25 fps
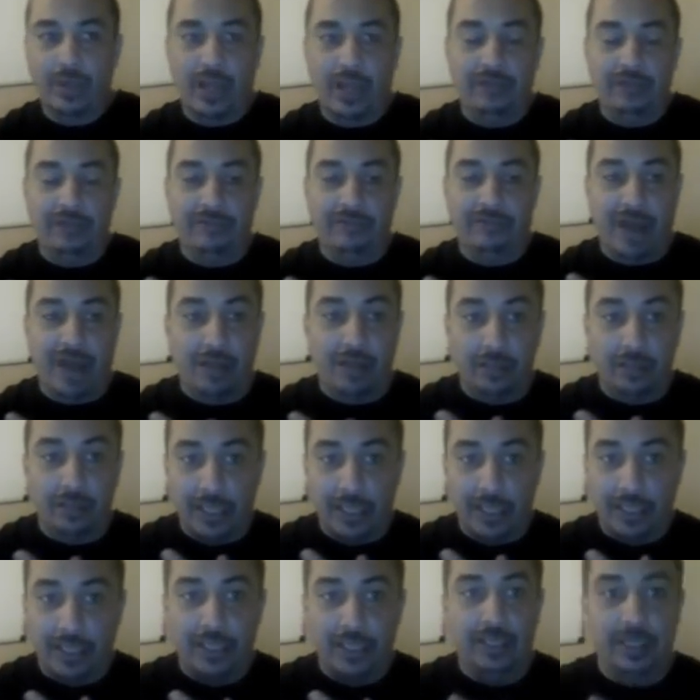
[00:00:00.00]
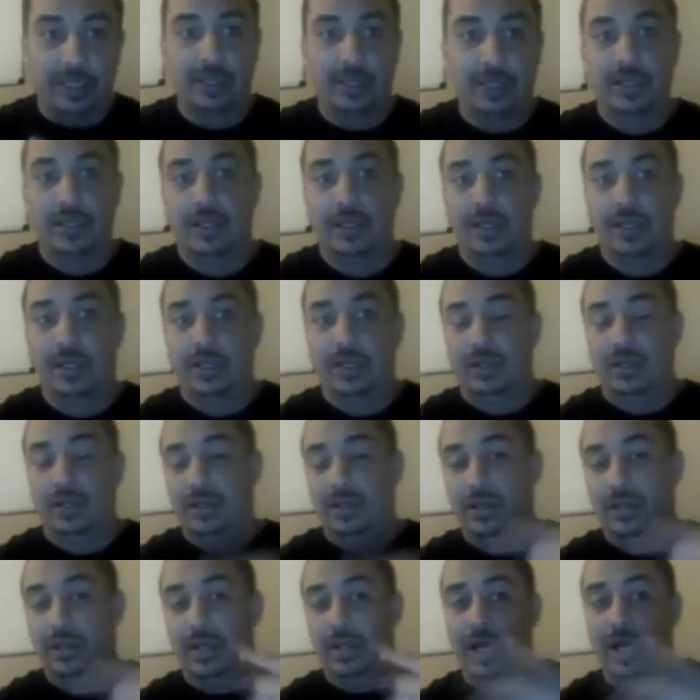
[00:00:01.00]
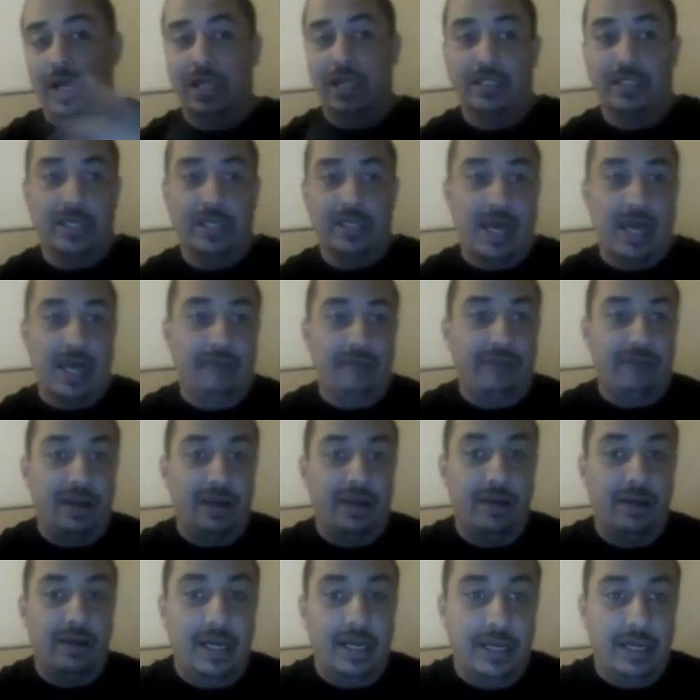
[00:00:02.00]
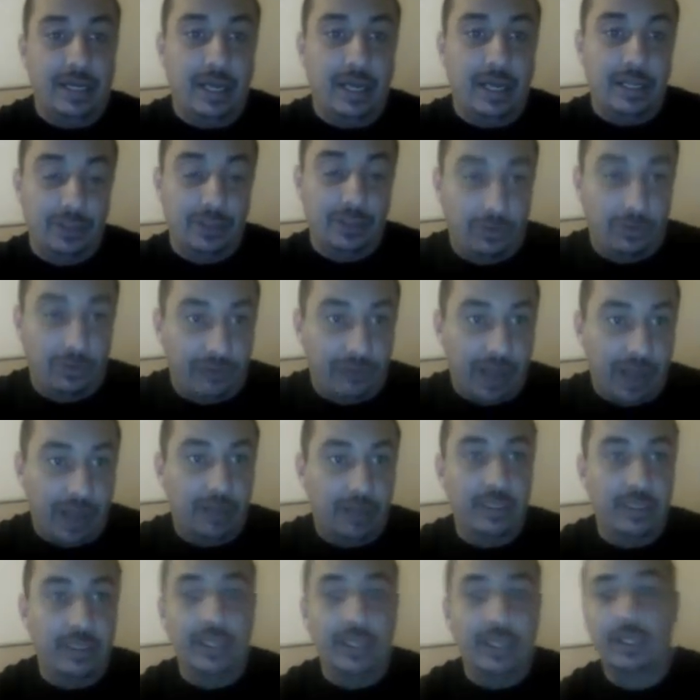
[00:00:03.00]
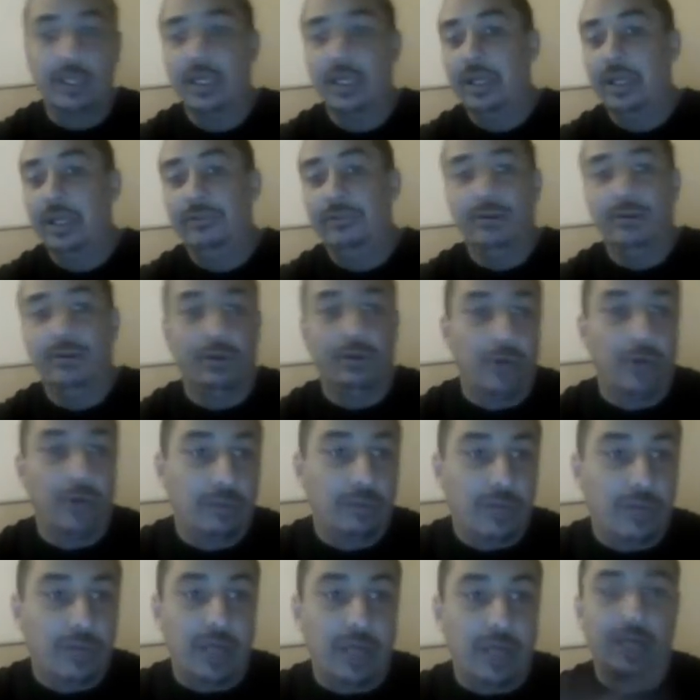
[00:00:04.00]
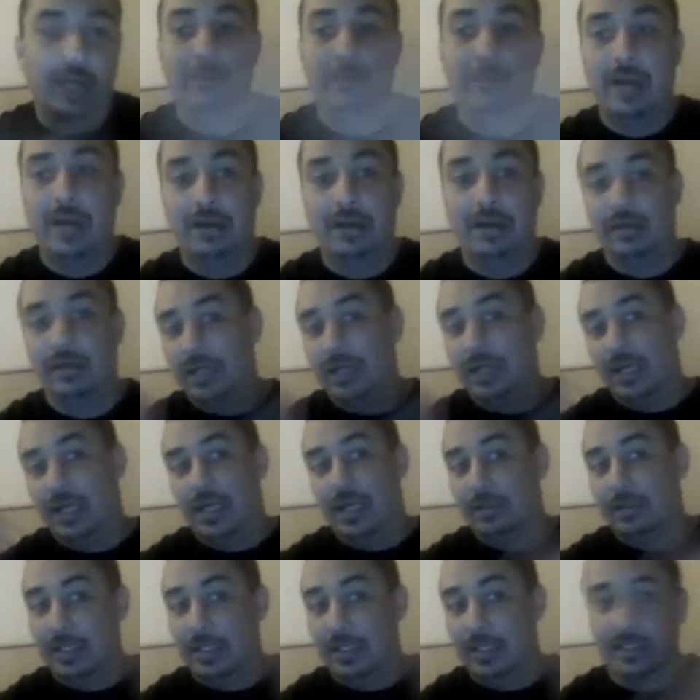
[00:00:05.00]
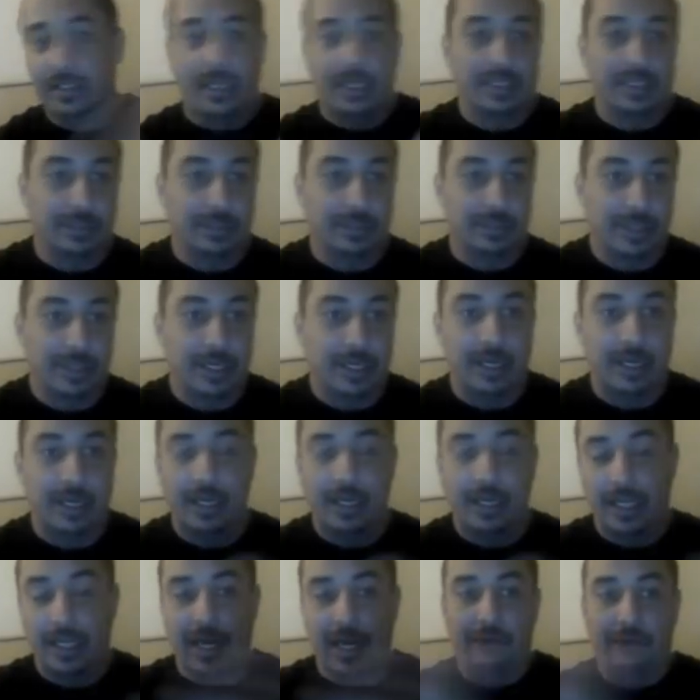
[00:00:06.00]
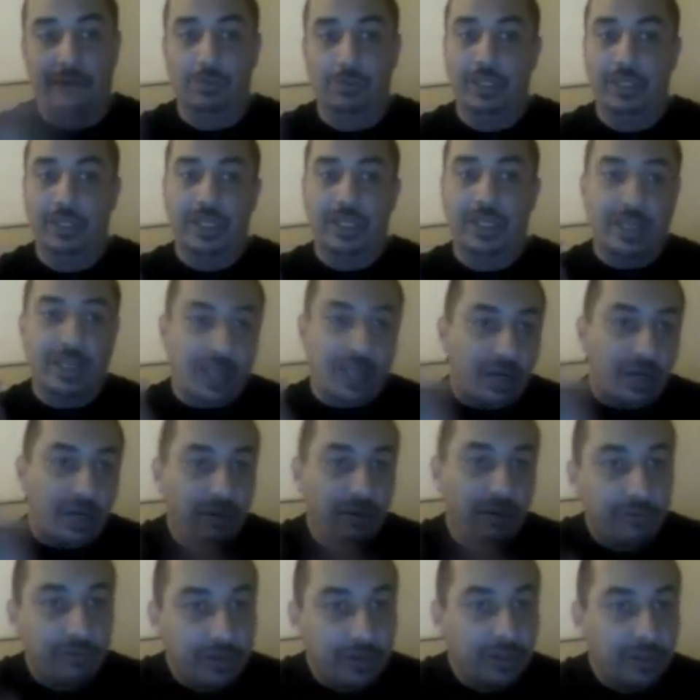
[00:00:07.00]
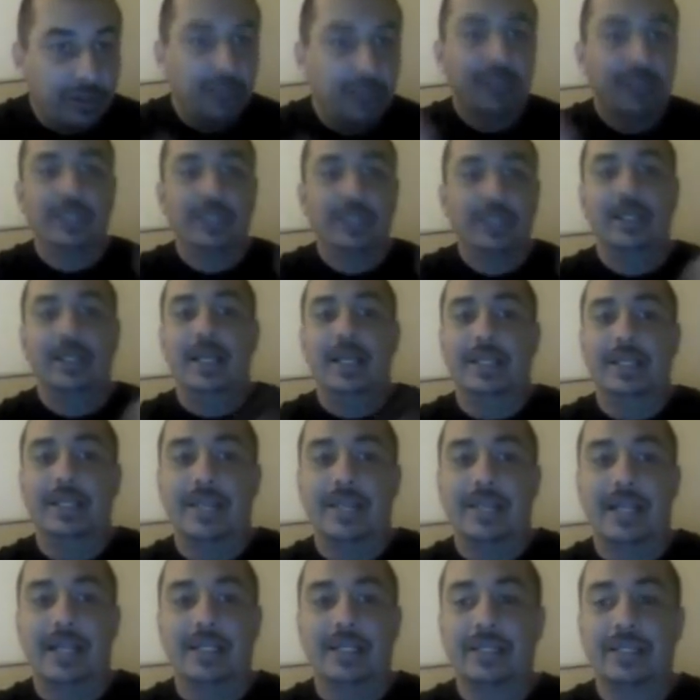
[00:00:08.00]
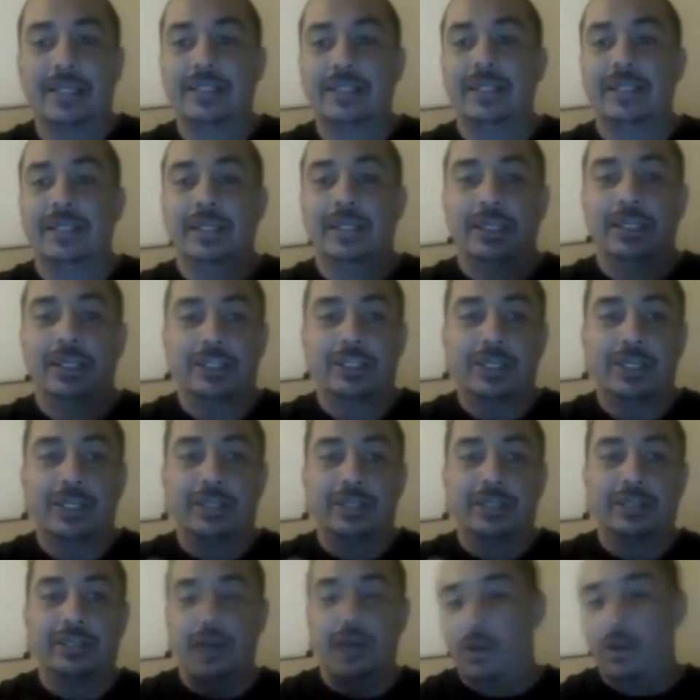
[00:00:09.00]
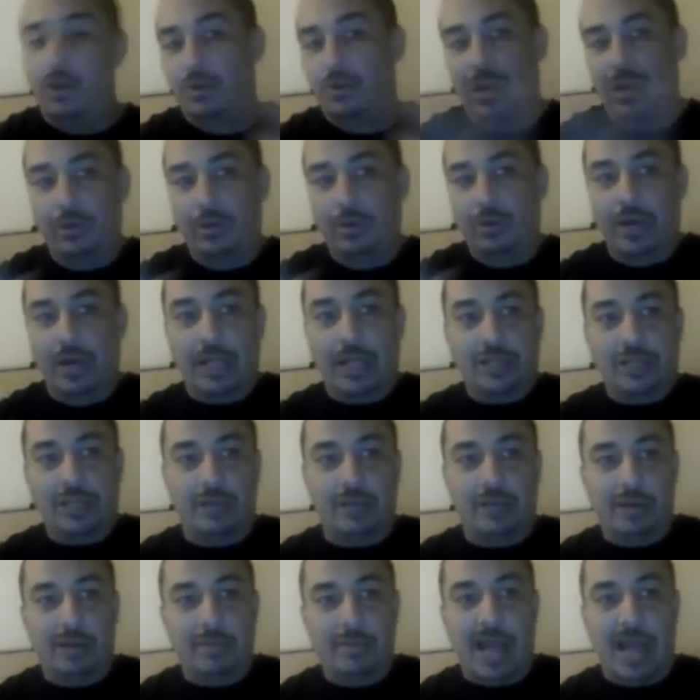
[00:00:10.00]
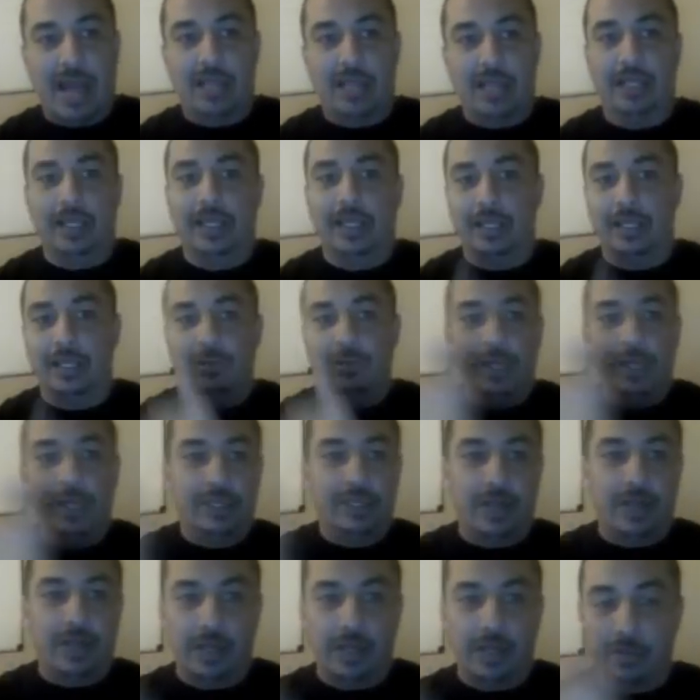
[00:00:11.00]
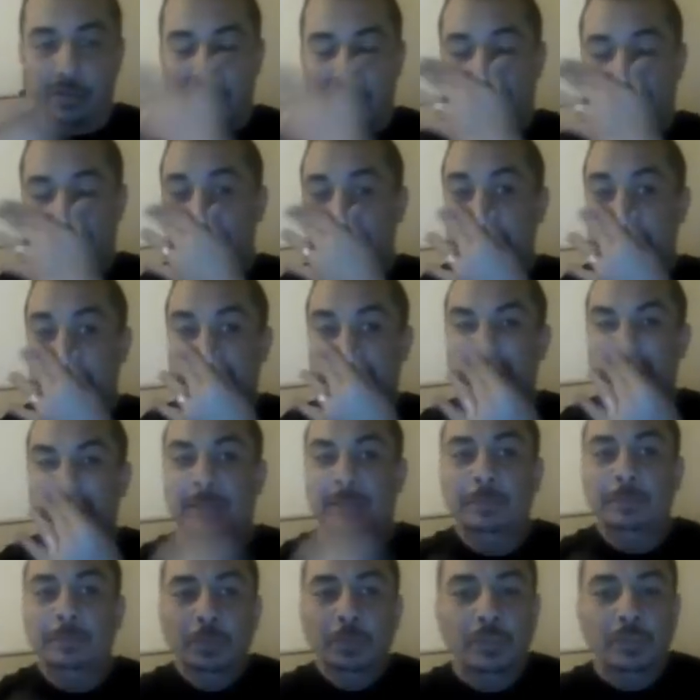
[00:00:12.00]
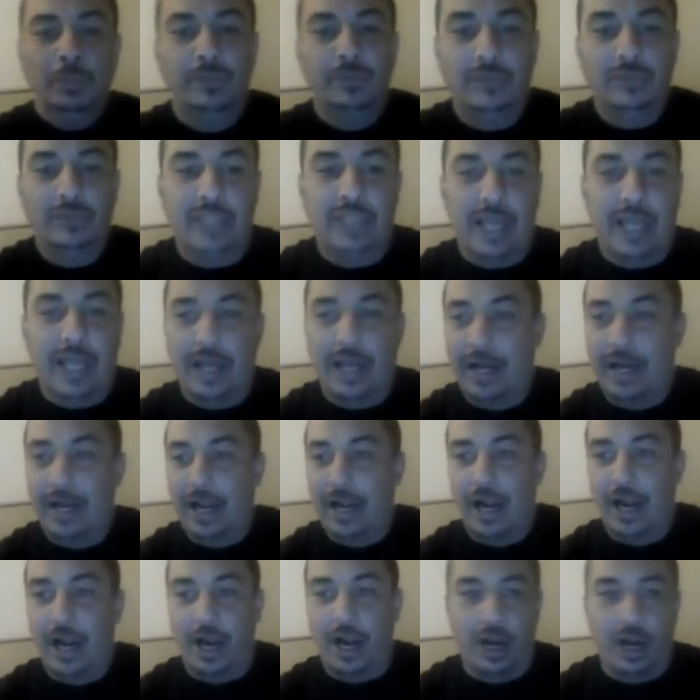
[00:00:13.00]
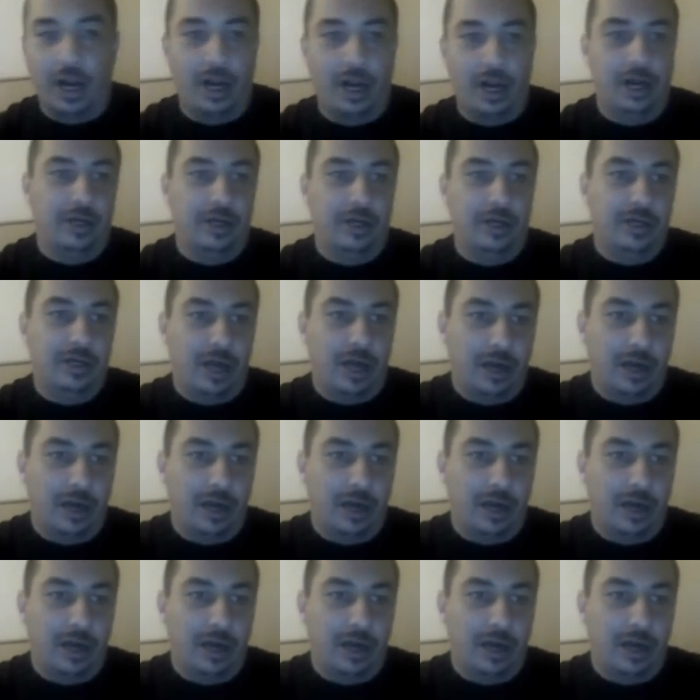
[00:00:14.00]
a follow link. It's a no follow link. You don't know what I'm talking about. That's not something that I'll really cover inside of this. It's because we're not talking about backlinking. We ain't talking about things that aren't